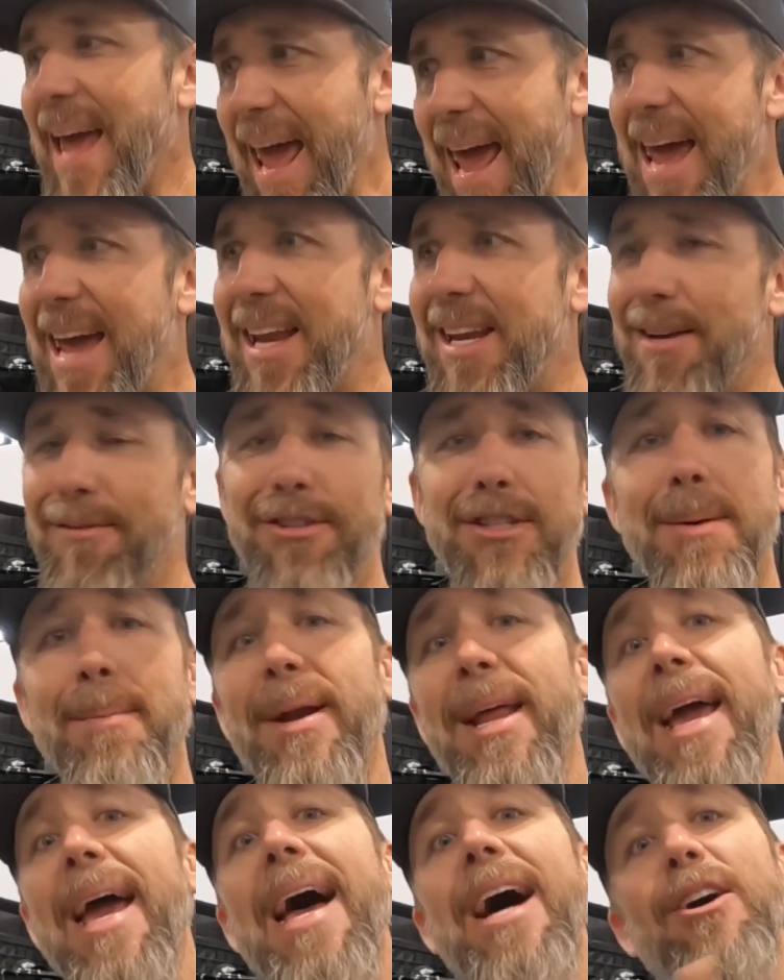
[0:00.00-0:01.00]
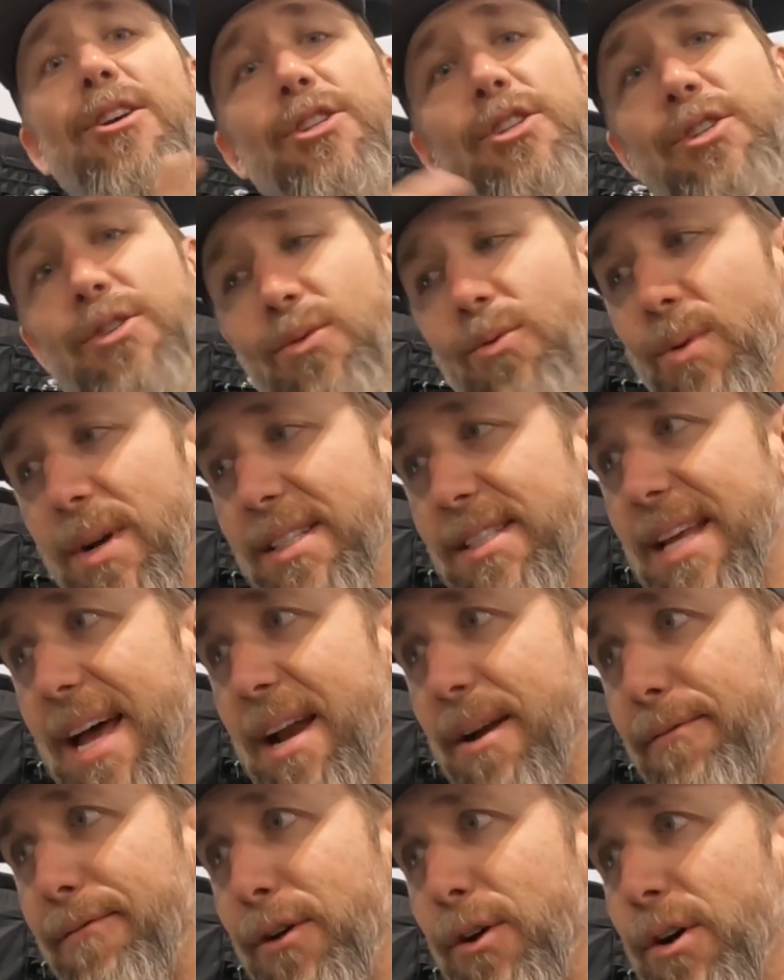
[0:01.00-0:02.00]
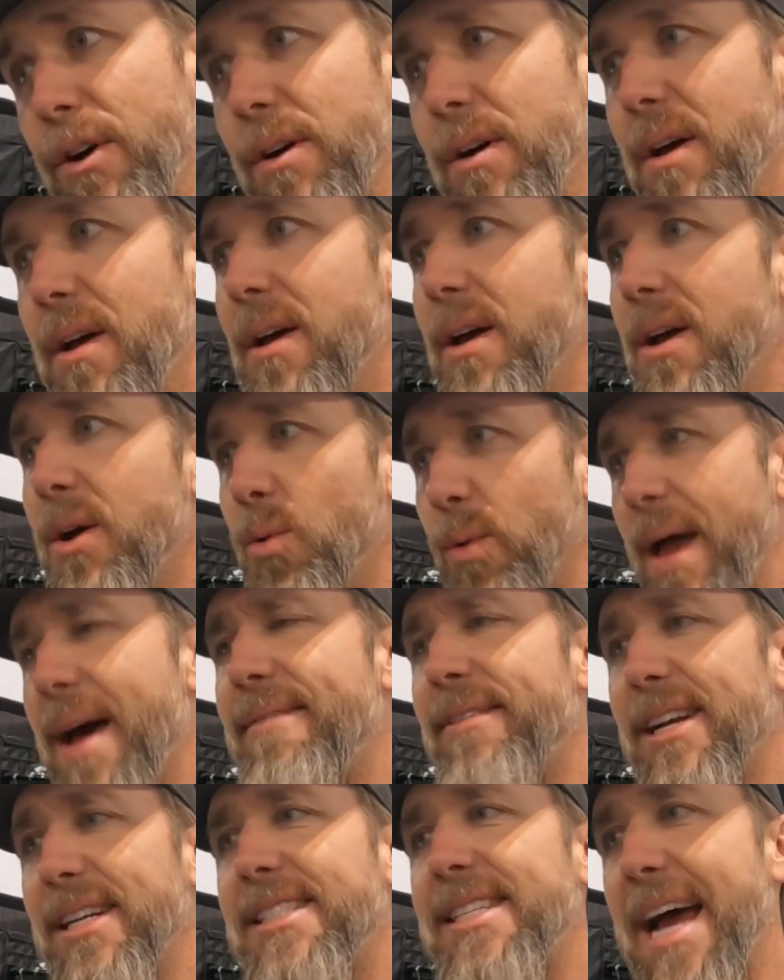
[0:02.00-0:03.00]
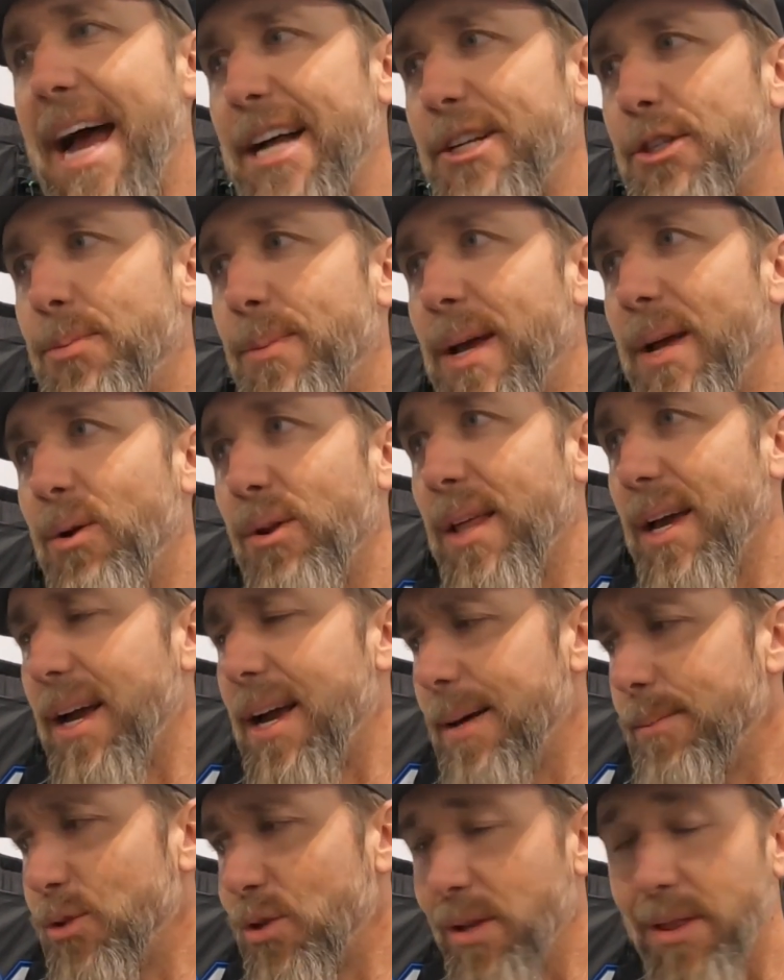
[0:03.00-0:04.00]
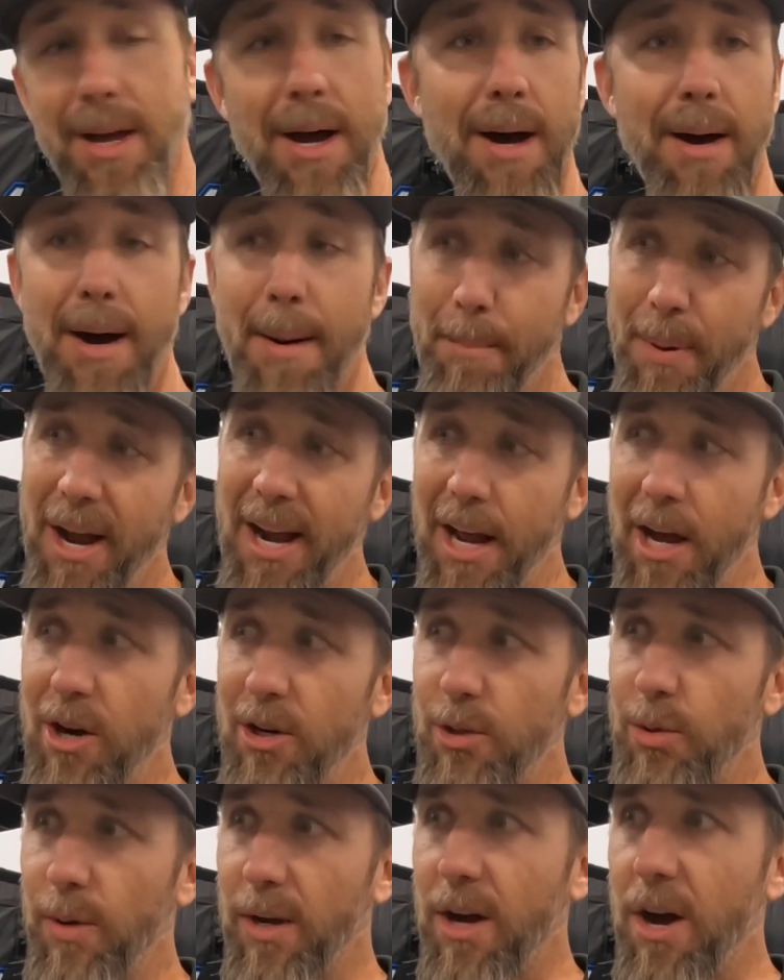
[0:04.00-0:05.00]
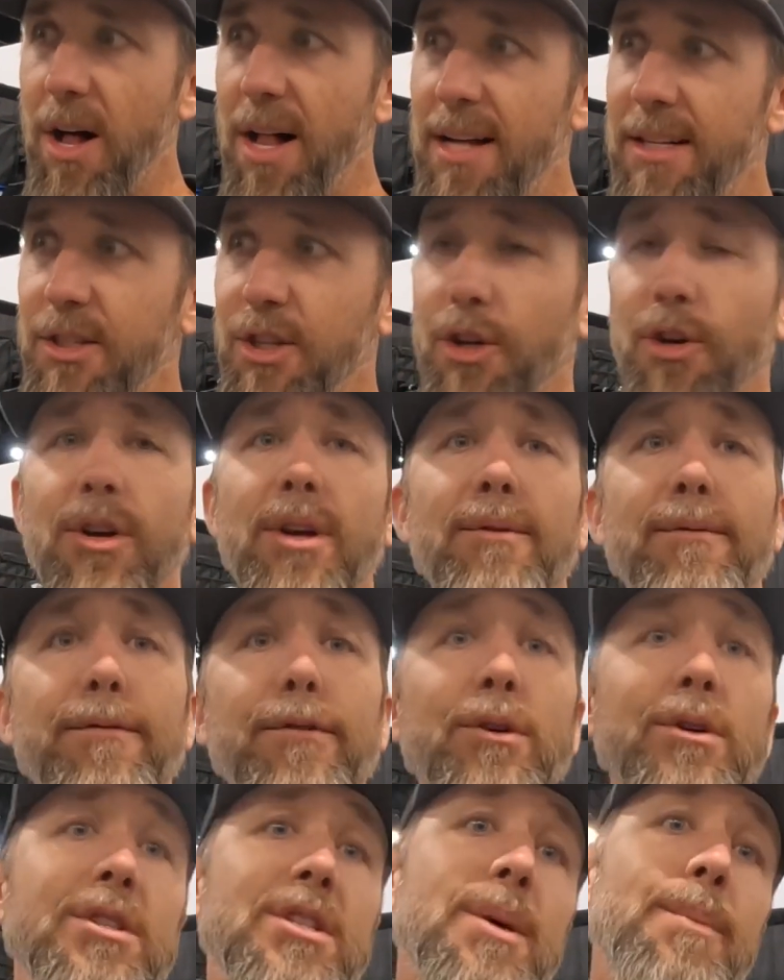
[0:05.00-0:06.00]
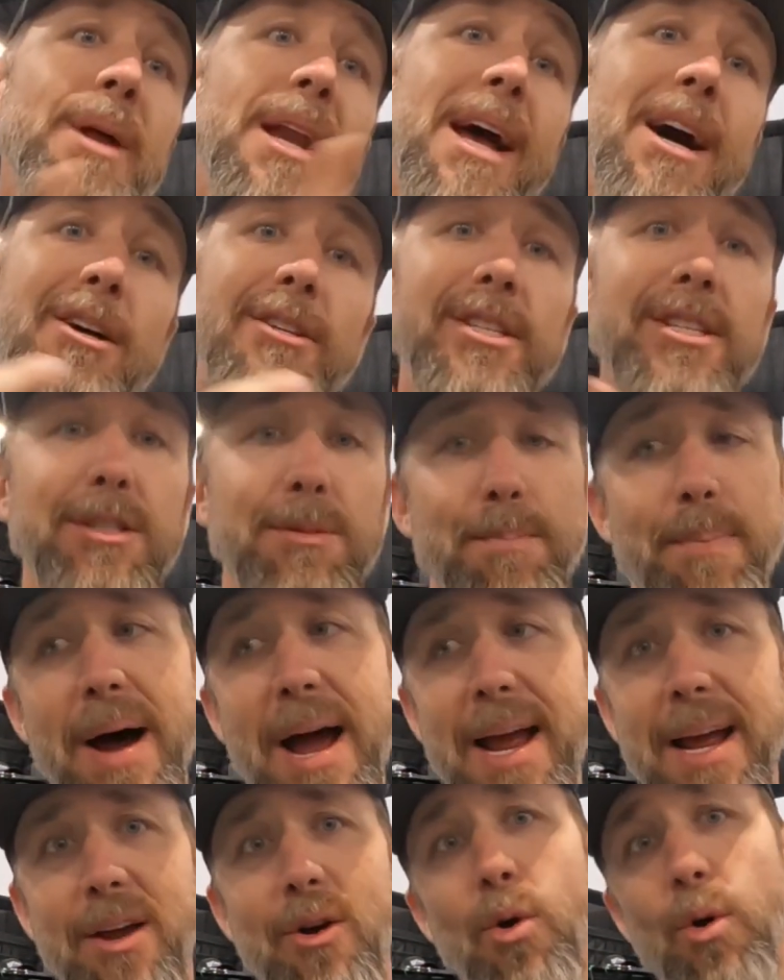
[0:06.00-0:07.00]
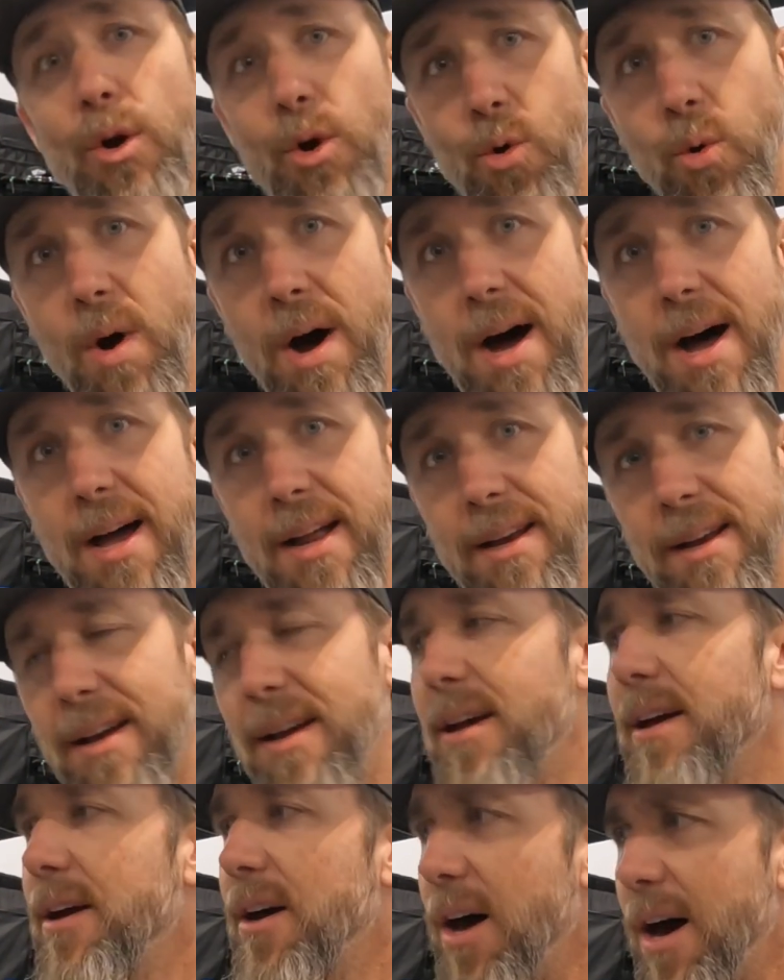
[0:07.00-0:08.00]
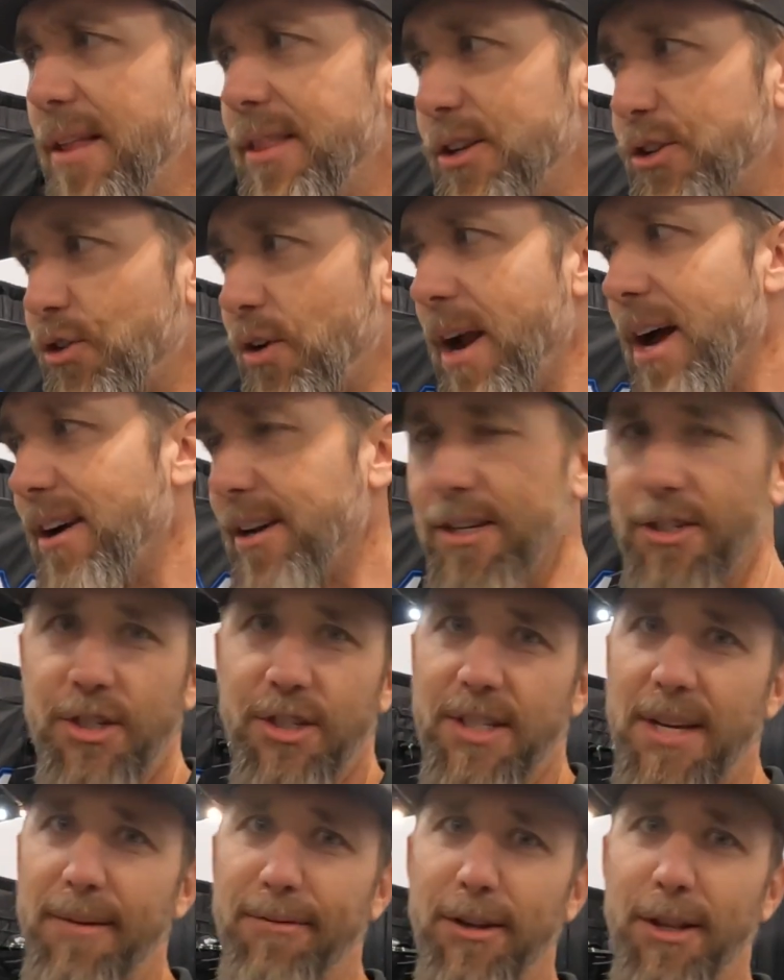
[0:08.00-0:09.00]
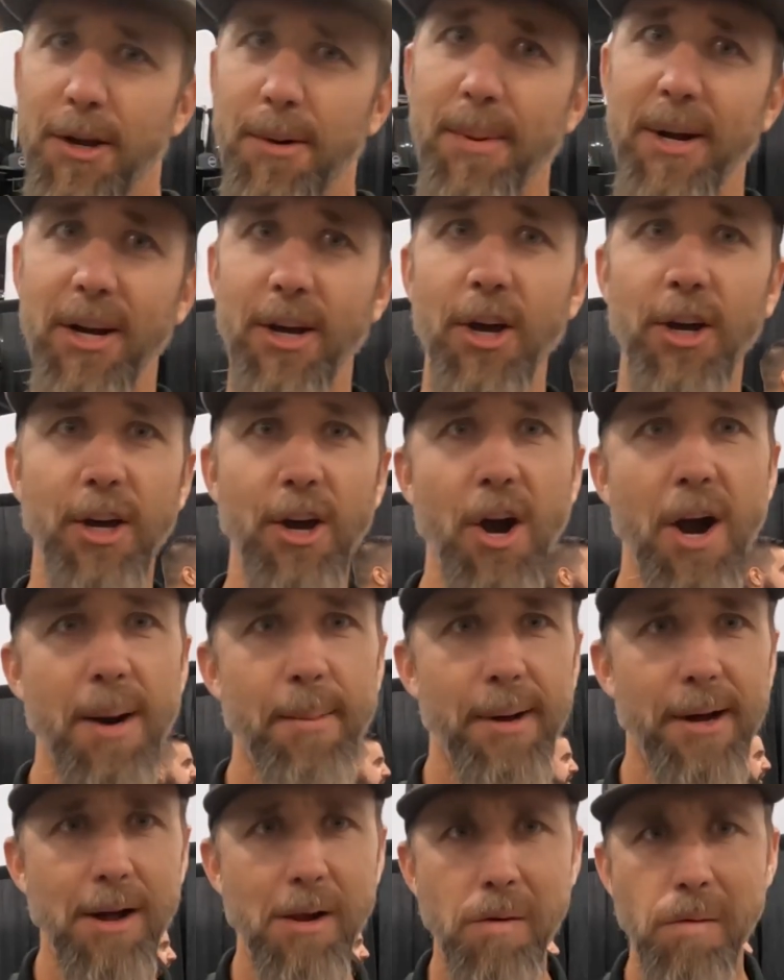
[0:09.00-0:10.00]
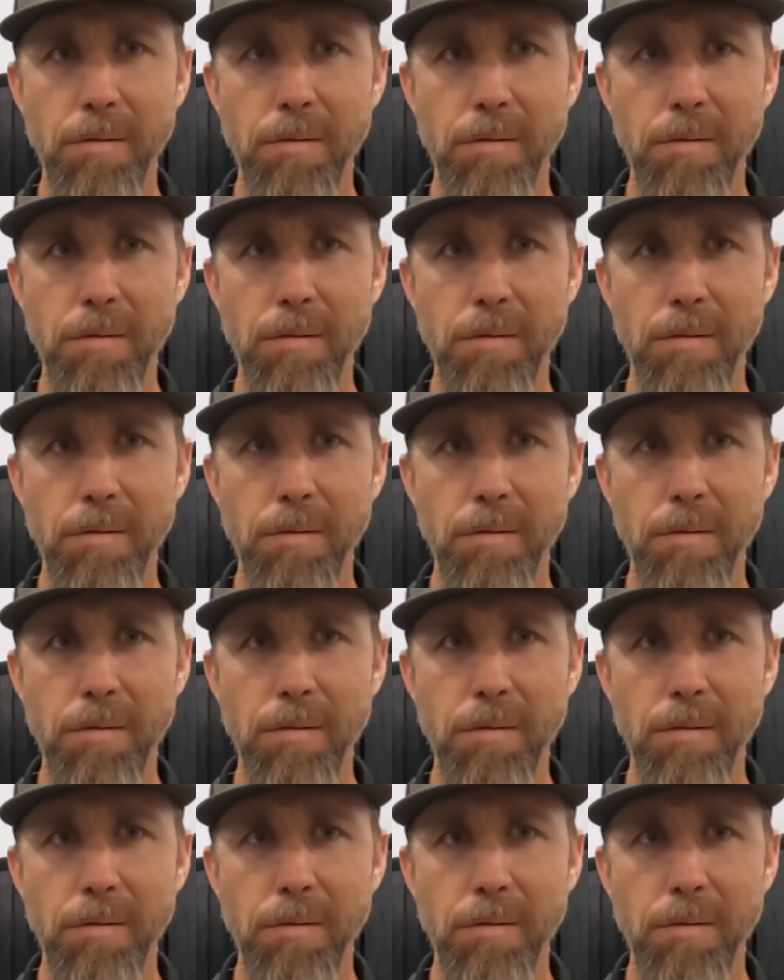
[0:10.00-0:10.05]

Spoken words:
and if somebody else runs out of fuel, we have an attachment that comes with a buddy hose, we call it, so you can fuel someone else's bike or quad on the trail, get yourself a little bit of good karma.